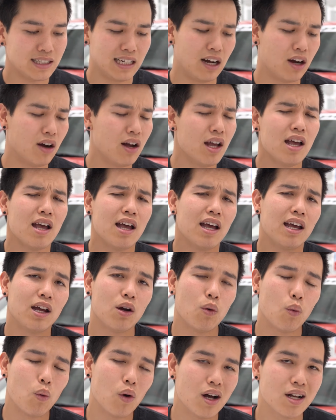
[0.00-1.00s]
Now,
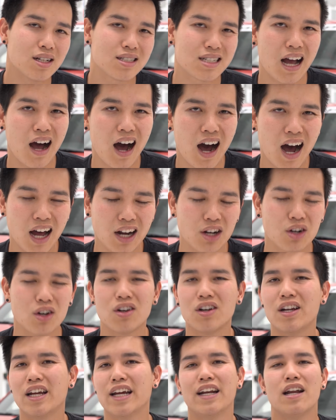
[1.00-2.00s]
it was
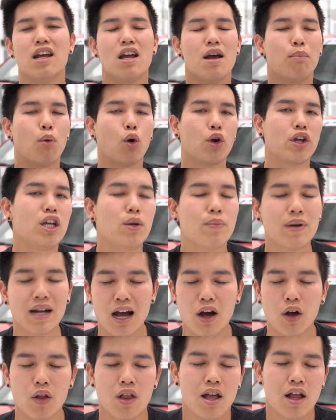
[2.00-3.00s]
hotter and more
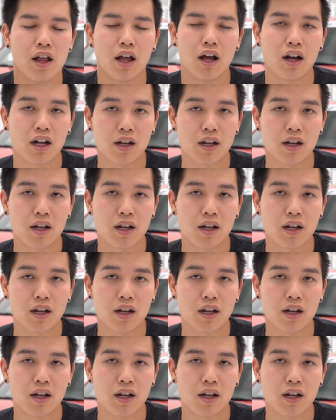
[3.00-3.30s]
humid out